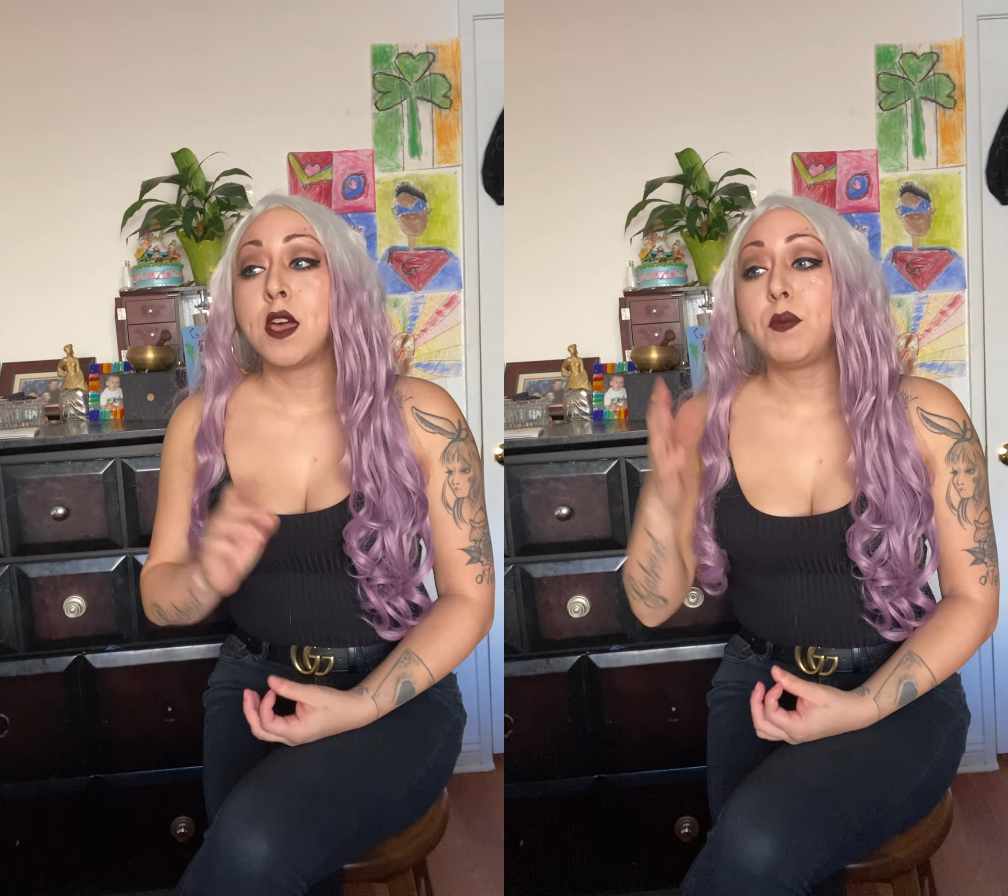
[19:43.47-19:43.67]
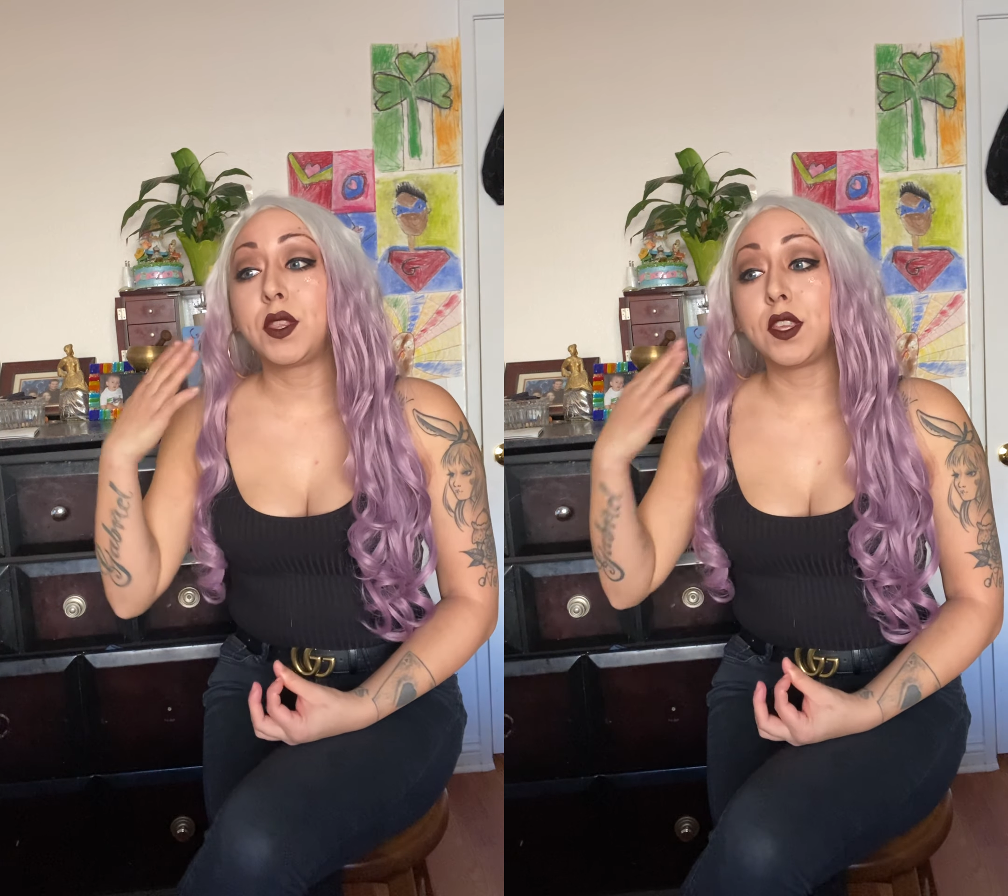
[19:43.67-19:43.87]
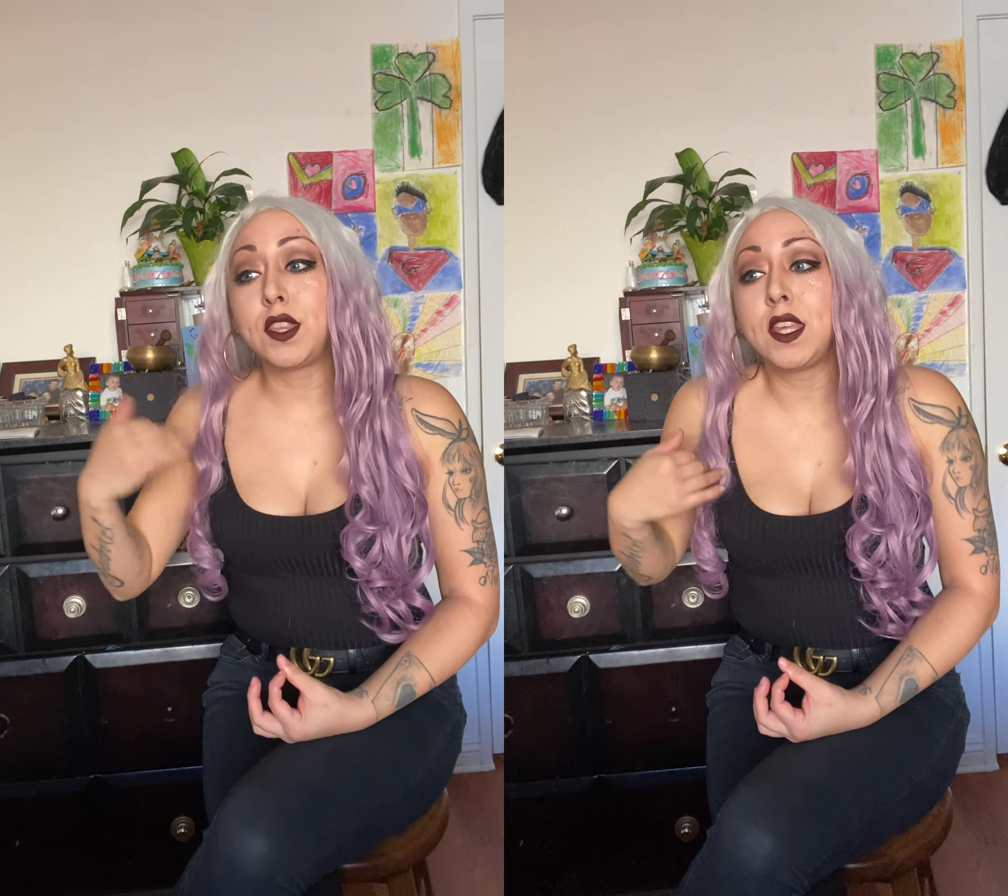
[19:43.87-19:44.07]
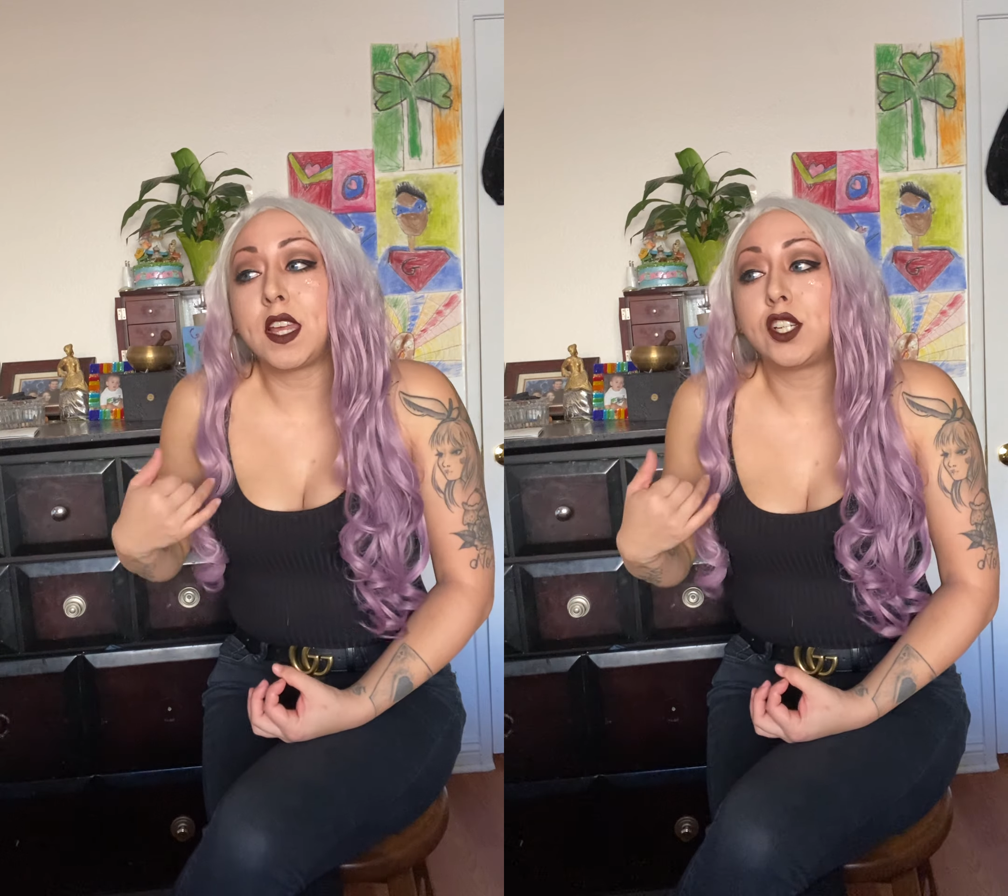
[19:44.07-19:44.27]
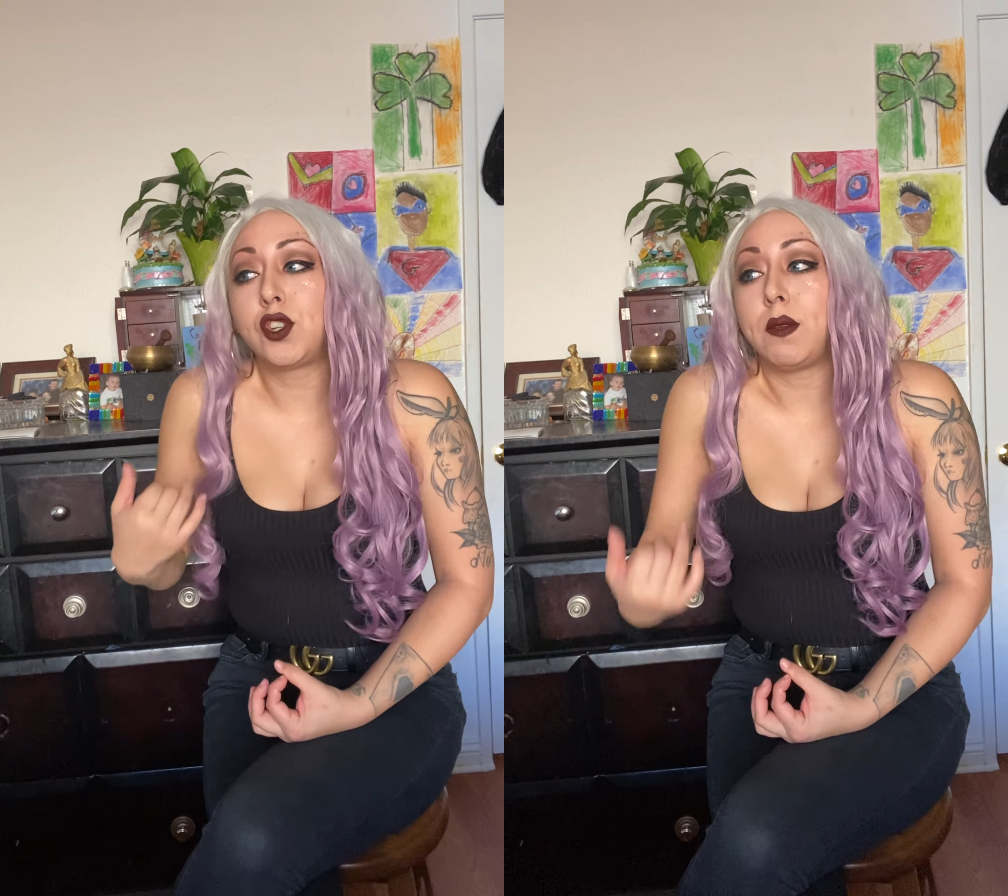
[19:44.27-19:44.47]
But the thing
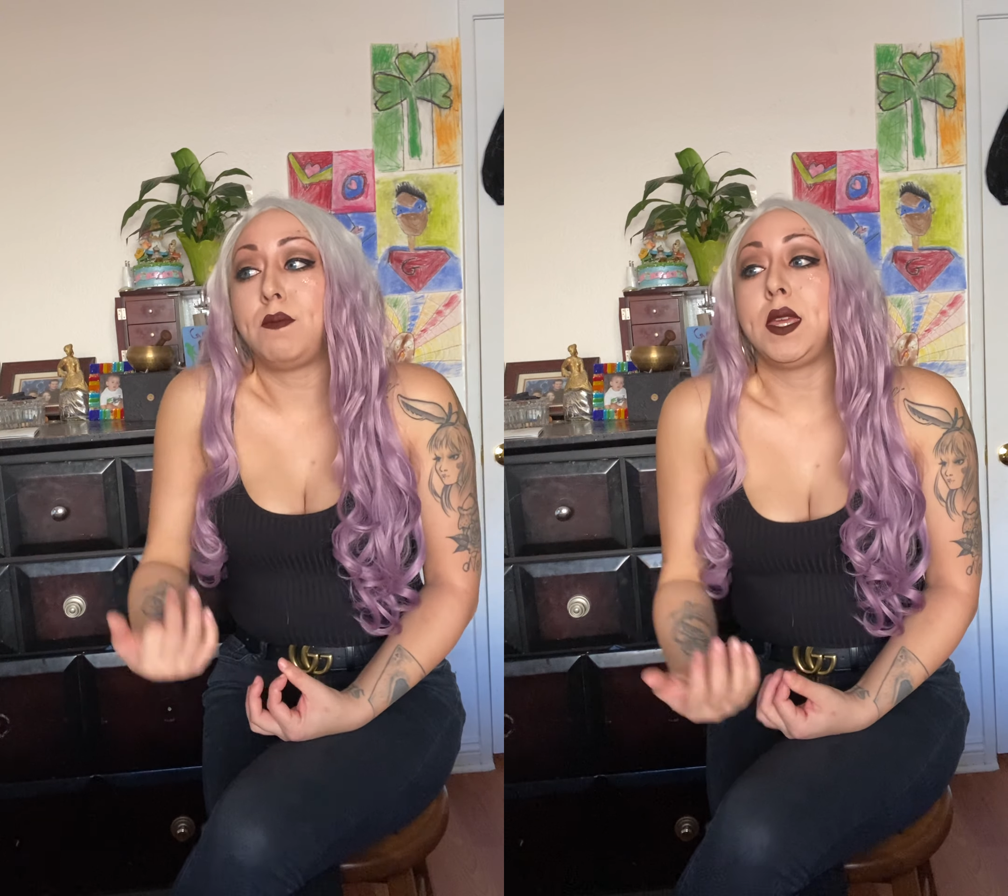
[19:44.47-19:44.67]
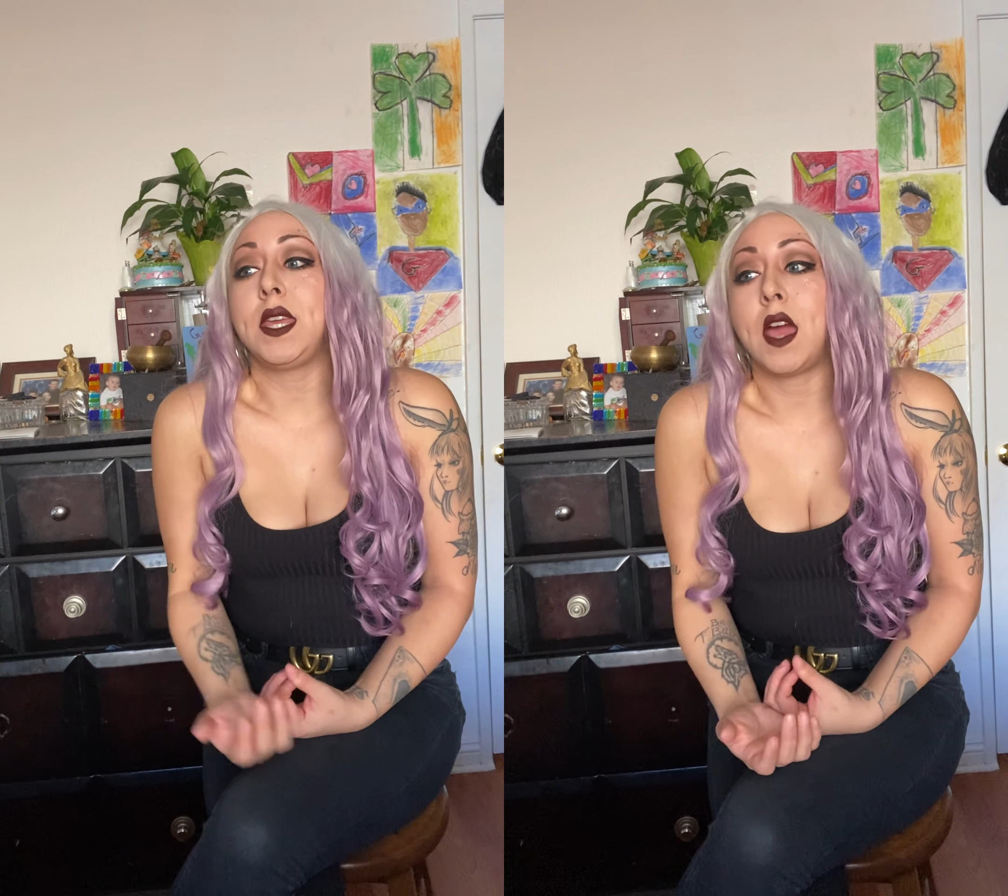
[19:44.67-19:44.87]
that tripped me